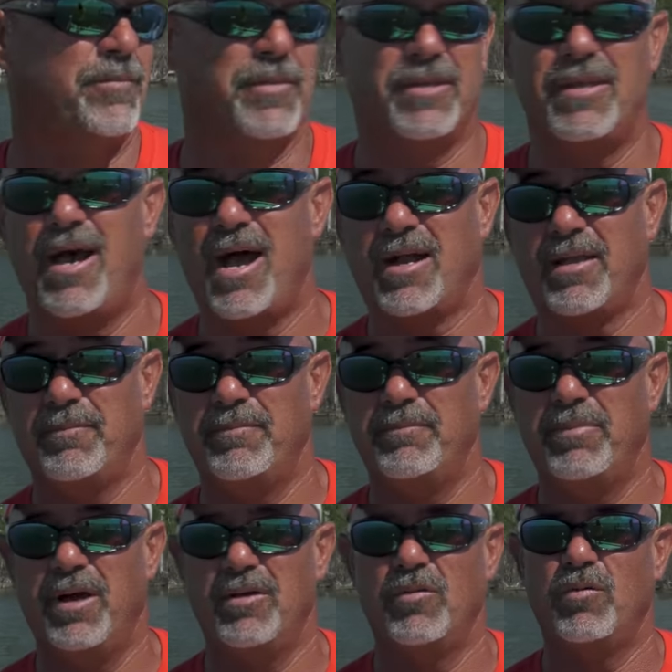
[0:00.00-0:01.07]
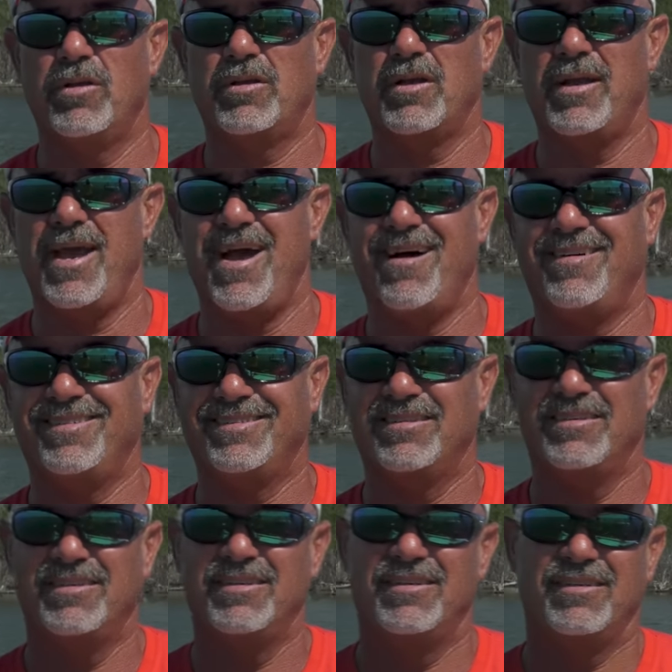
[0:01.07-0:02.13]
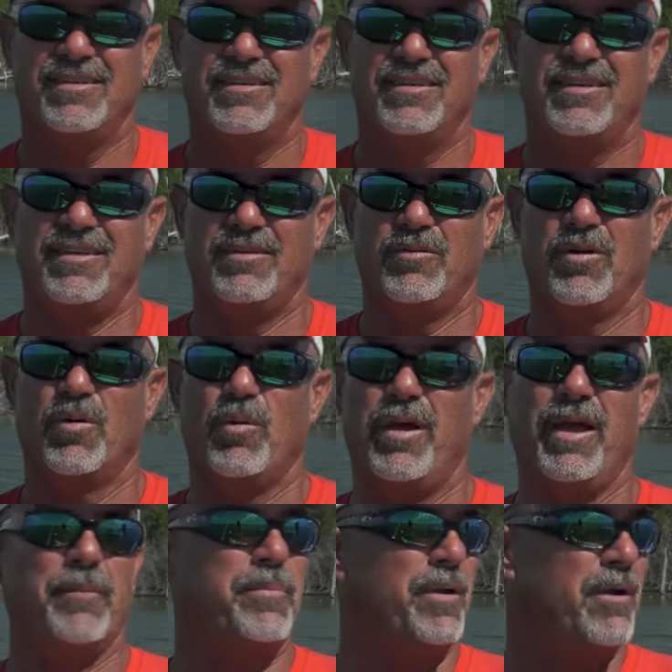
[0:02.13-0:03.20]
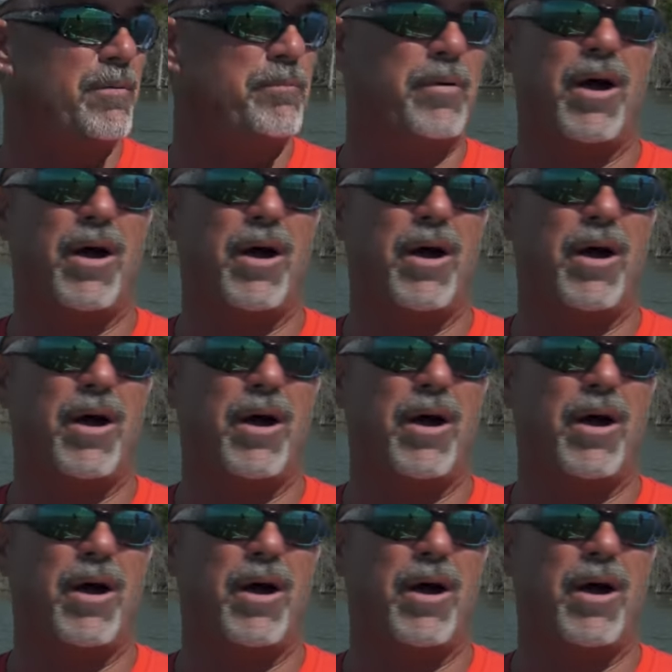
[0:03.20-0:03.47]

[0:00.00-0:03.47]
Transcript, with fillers: from the dock at Buttonwood Canal, and we're way up here in